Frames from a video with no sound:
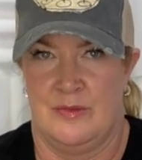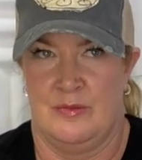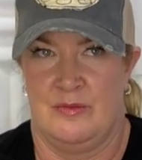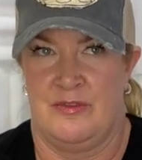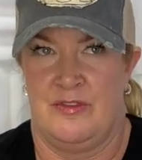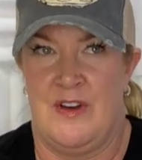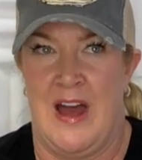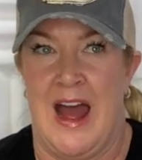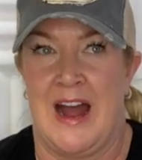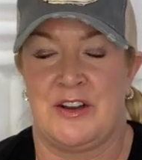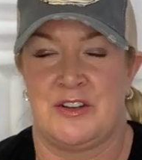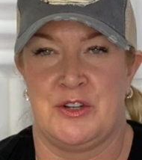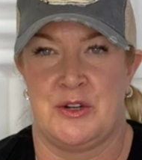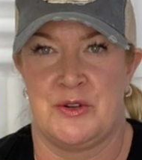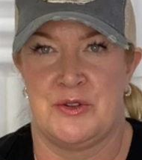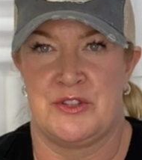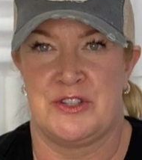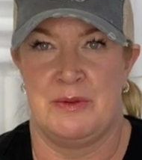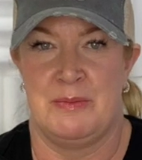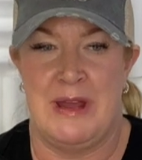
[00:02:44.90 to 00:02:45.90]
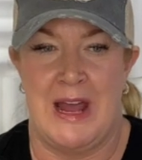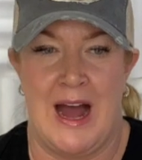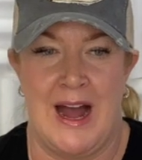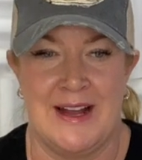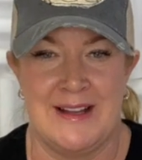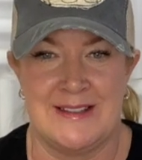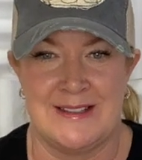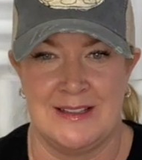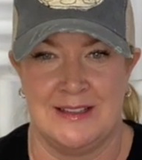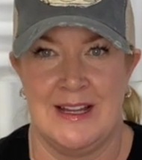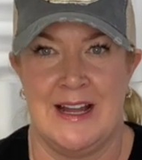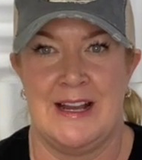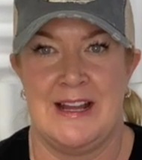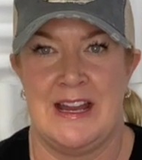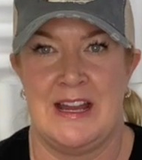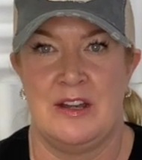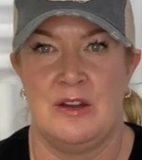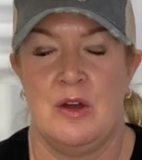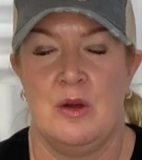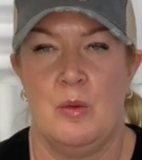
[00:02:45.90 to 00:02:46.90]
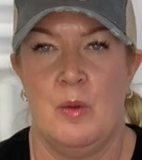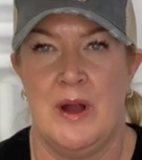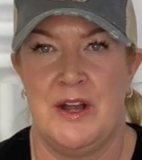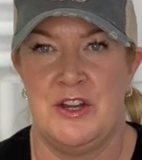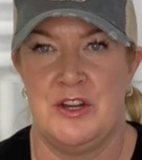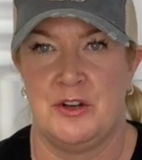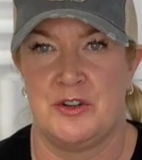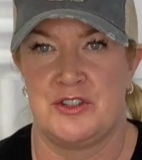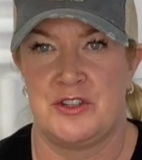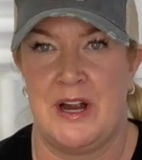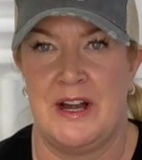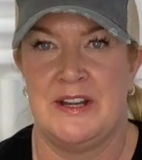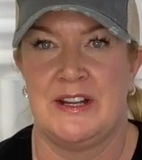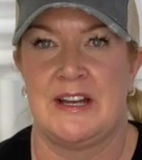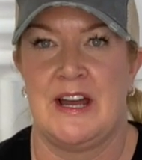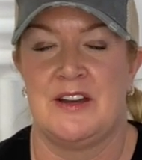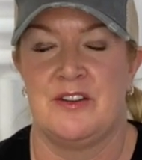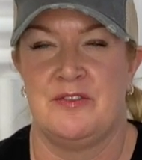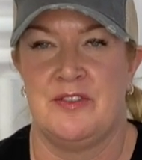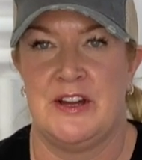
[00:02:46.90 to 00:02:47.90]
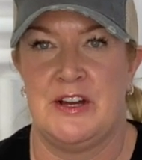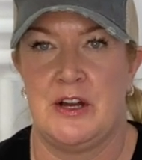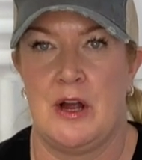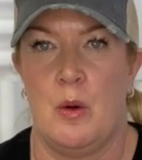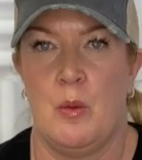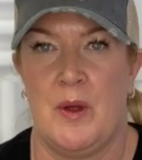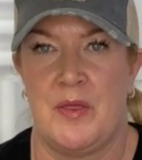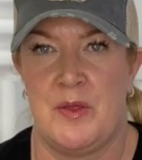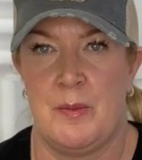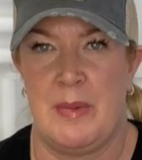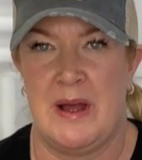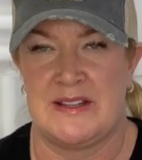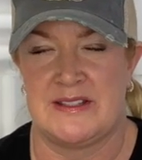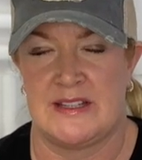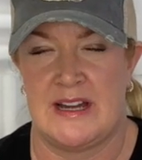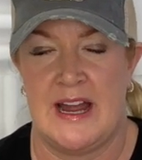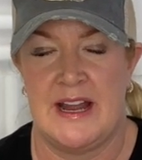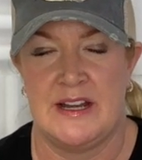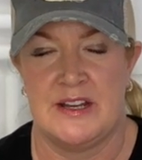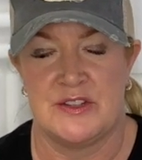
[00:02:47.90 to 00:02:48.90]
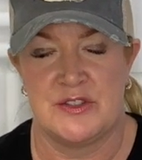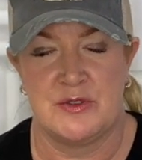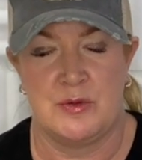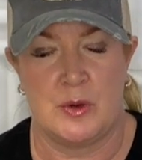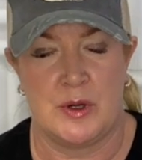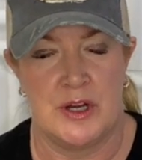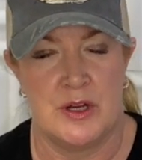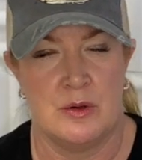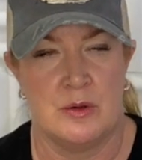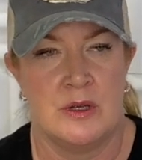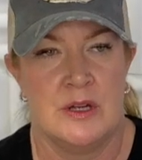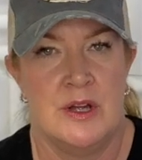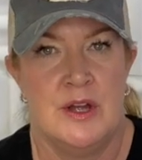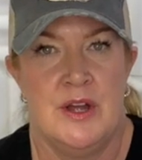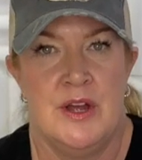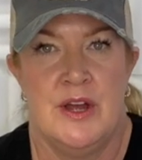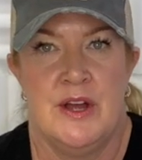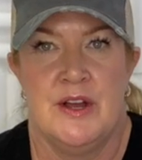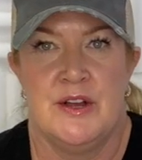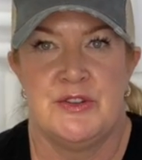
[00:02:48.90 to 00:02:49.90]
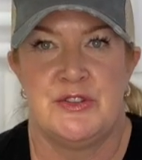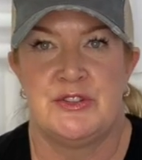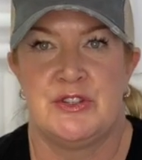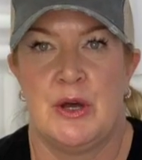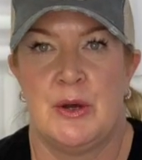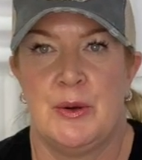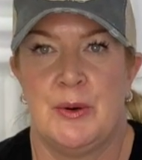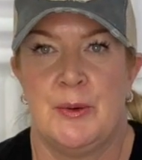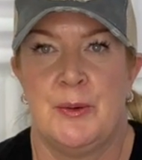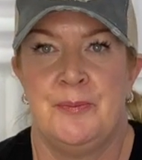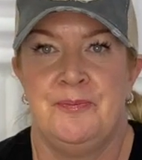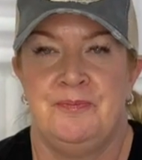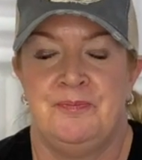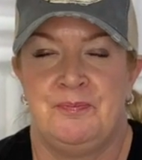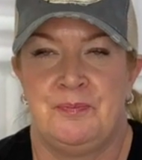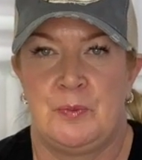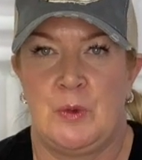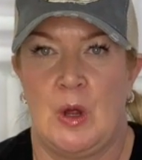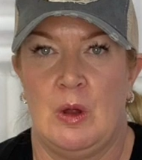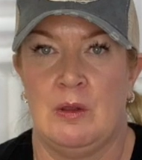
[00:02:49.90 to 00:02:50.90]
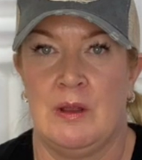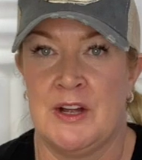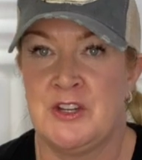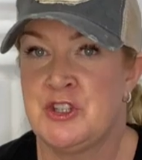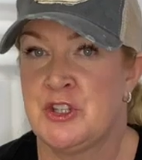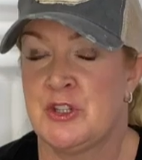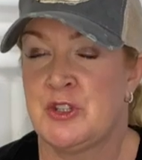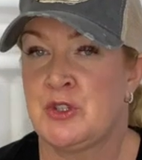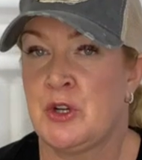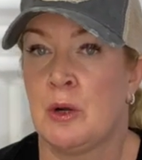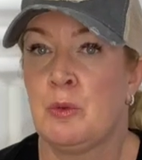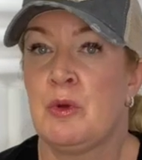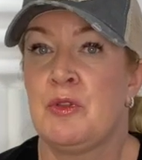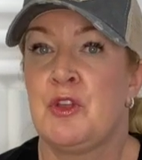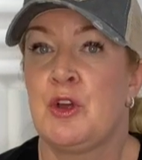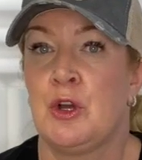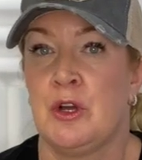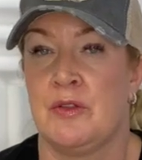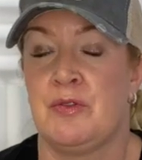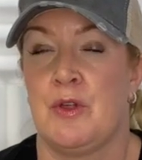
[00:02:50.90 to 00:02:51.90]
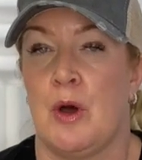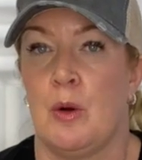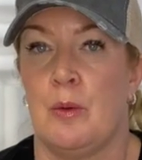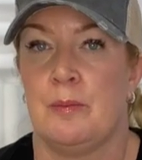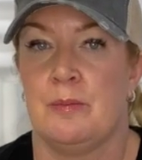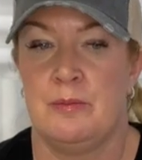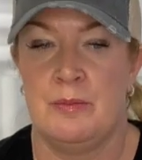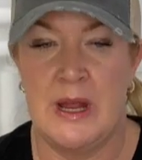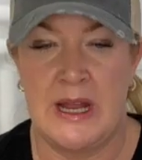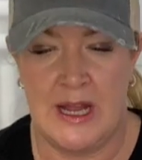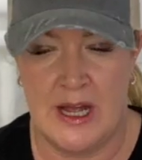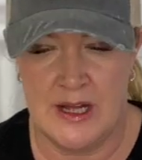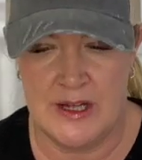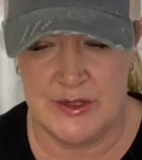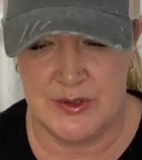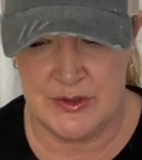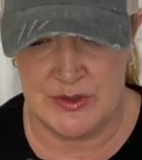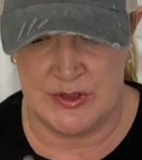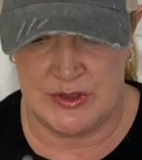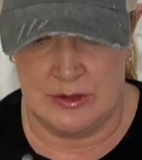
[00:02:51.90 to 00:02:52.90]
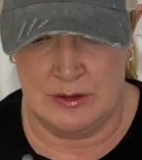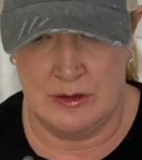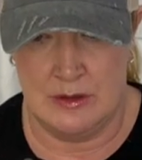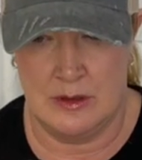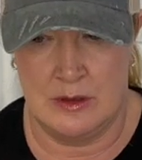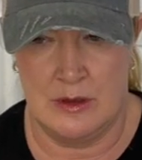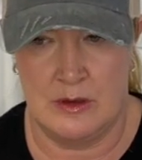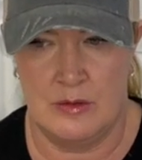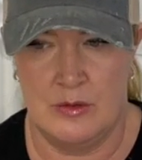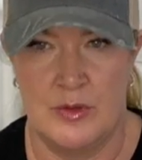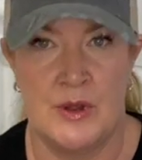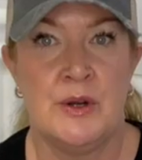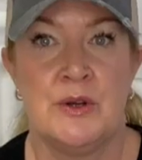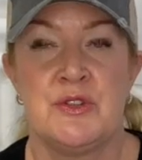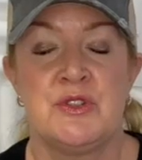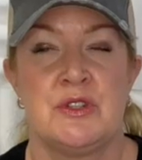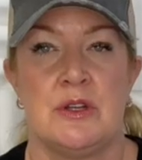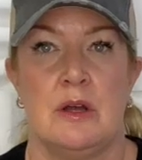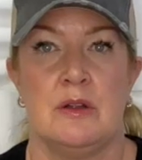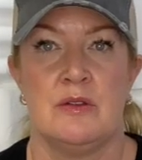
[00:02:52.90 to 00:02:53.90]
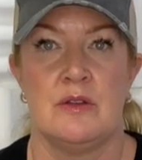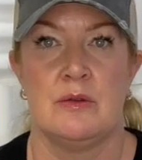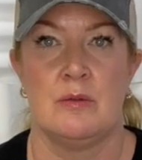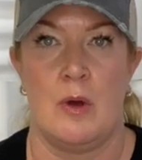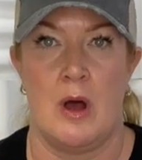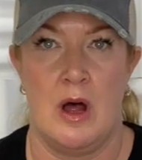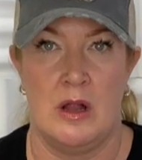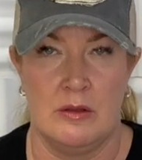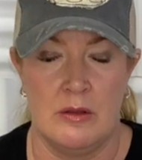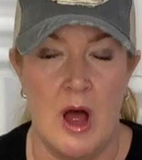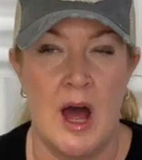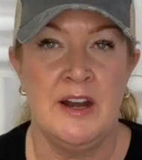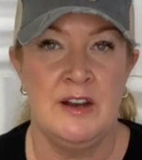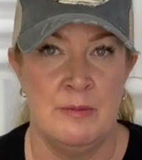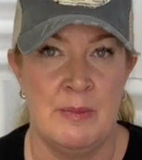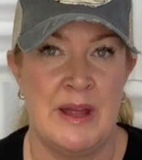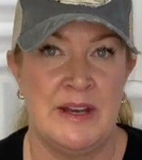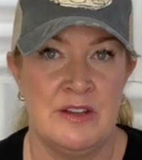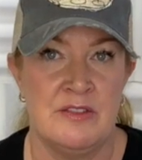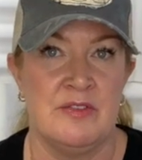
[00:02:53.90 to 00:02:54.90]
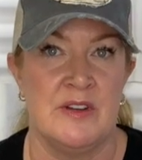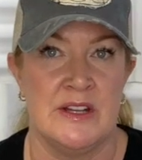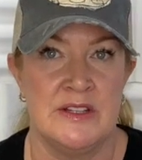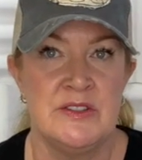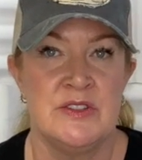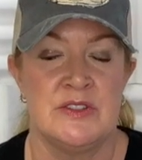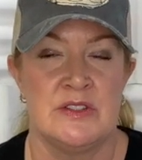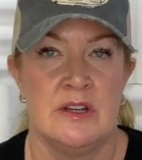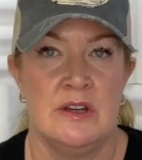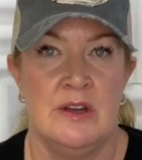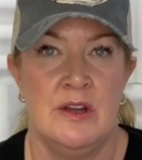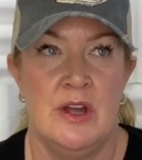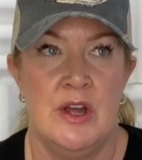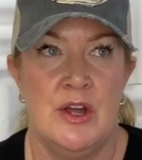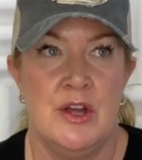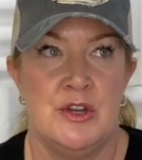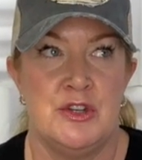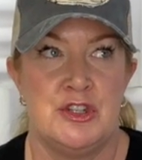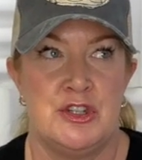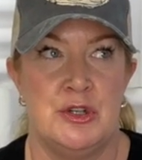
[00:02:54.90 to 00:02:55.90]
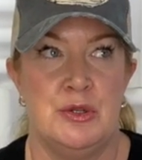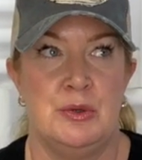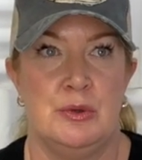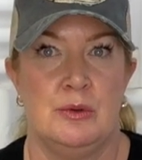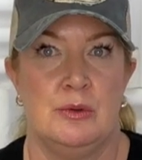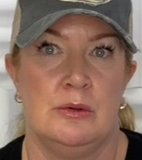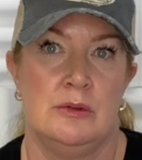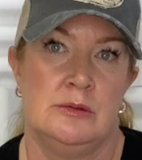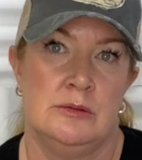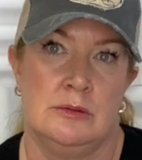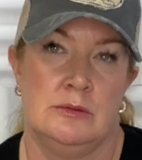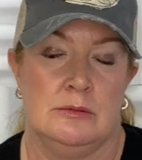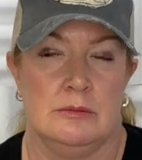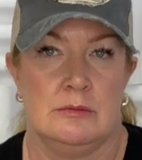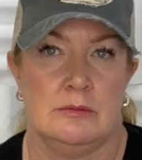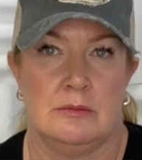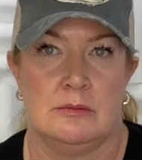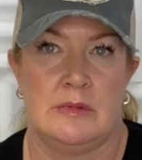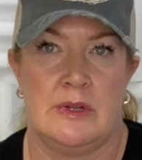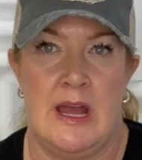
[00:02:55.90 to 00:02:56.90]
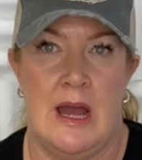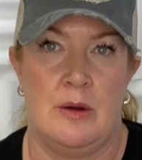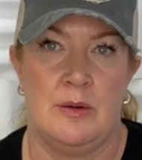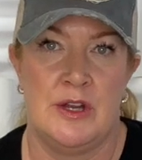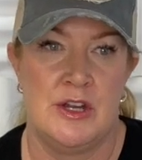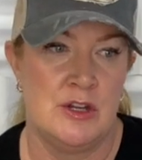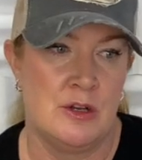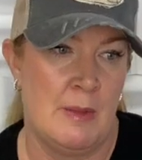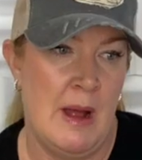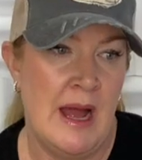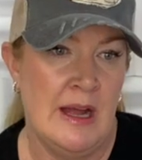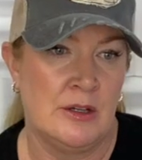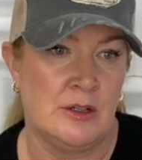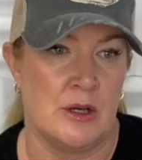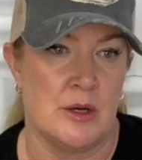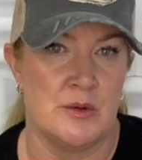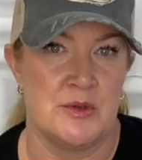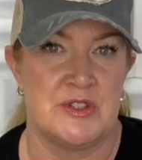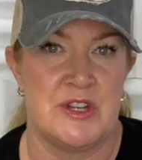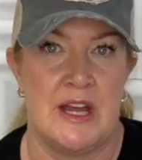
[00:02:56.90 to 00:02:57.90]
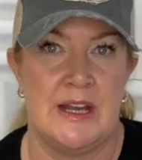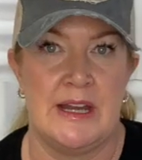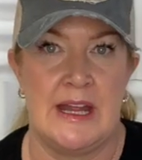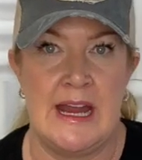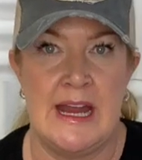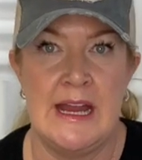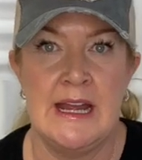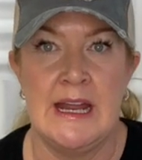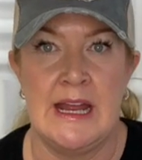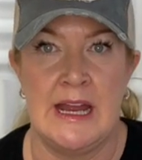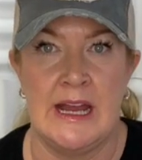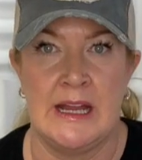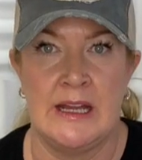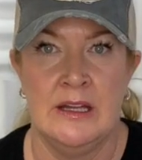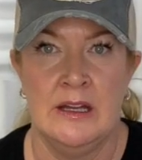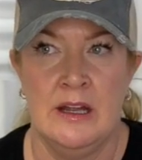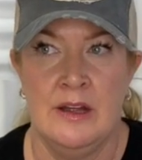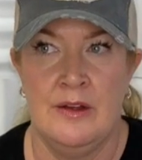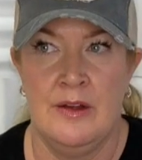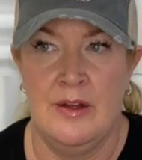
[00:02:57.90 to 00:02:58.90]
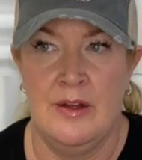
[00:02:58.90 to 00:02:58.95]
factors to be isolating when you're trying to kind of figure out what the best diet is for you. So let's just start with the good though, because there's a lot of benefits to counting your macros and eating